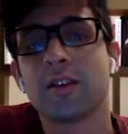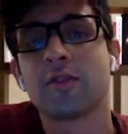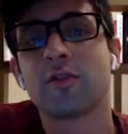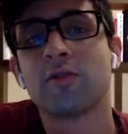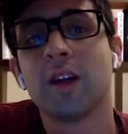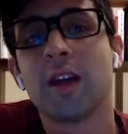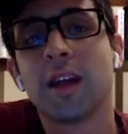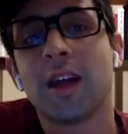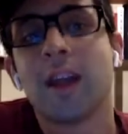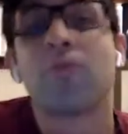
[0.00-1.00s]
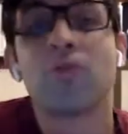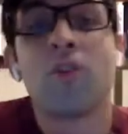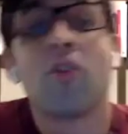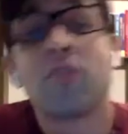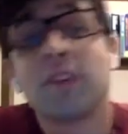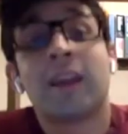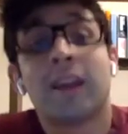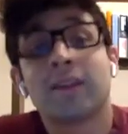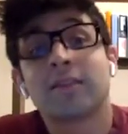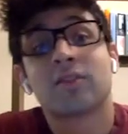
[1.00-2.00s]
So, and Bruno did
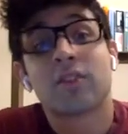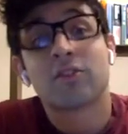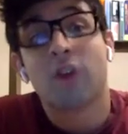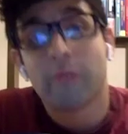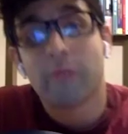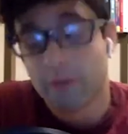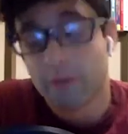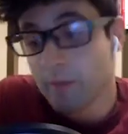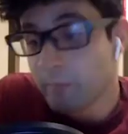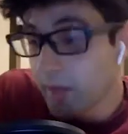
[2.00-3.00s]
get us into the top 3,